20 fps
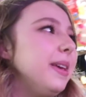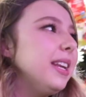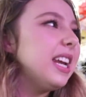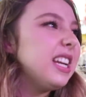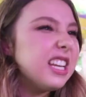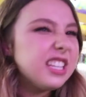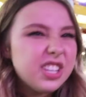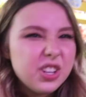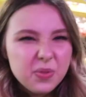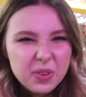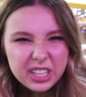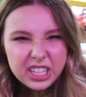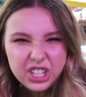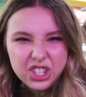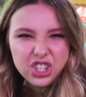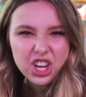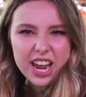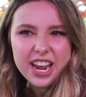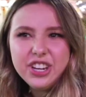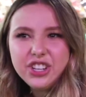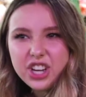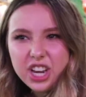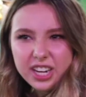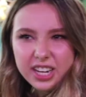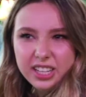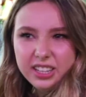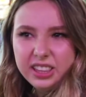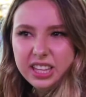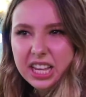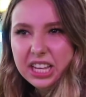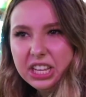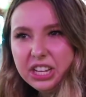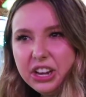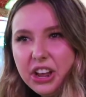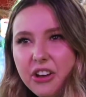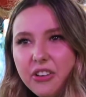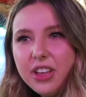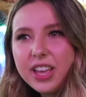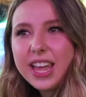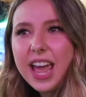mean, it doesn't really change
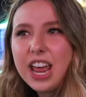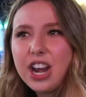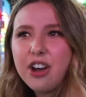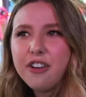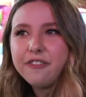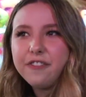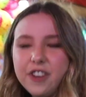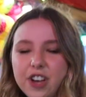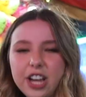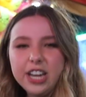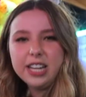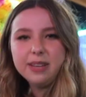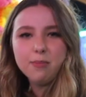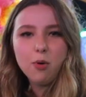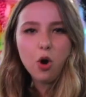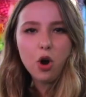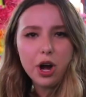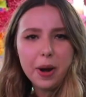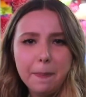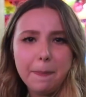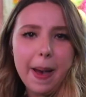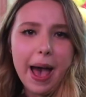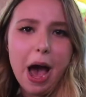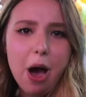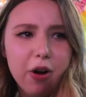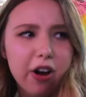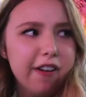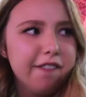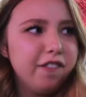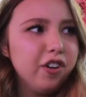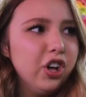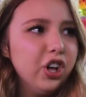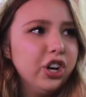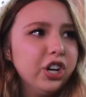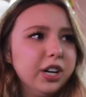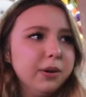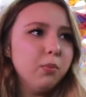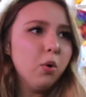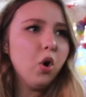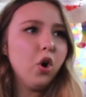anything, Like, I don't feel any more powerful
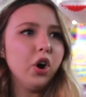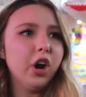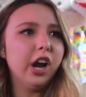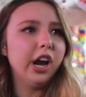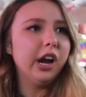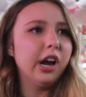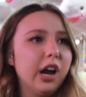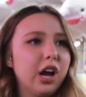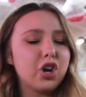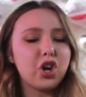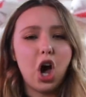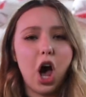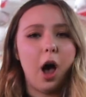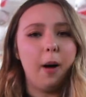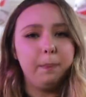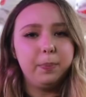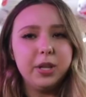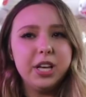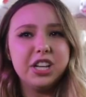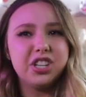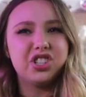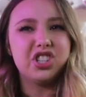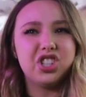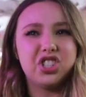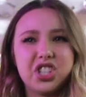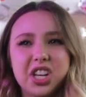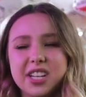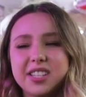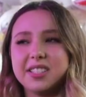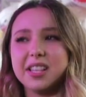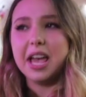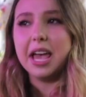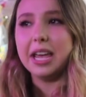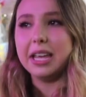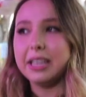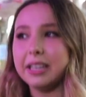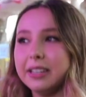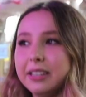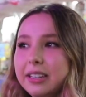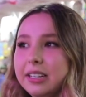or more accomplished. It's just
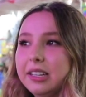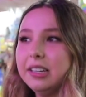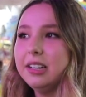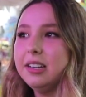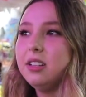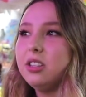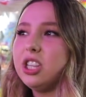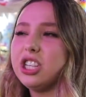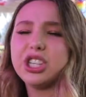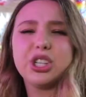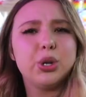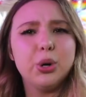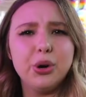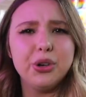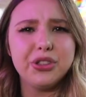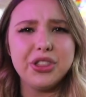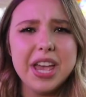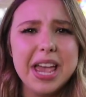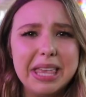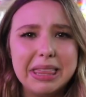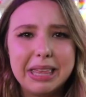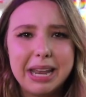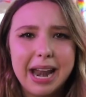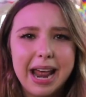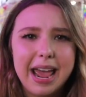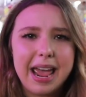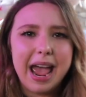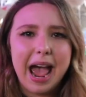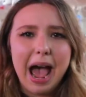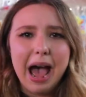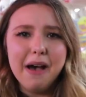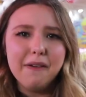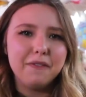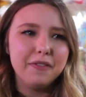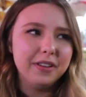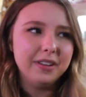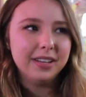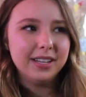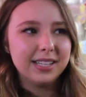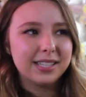like this cool thing that I
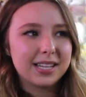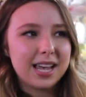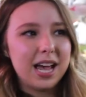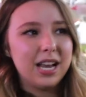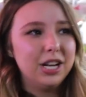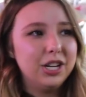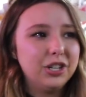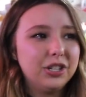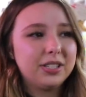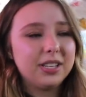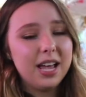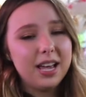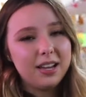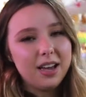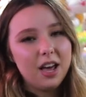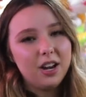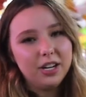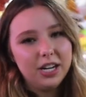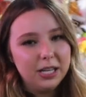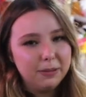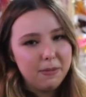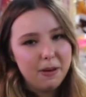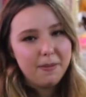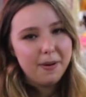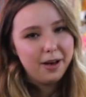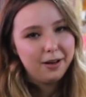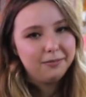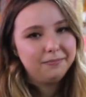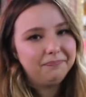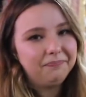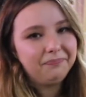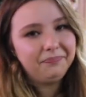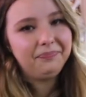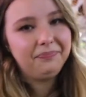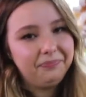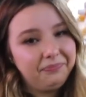have, and it's kind of just like underneath my belt.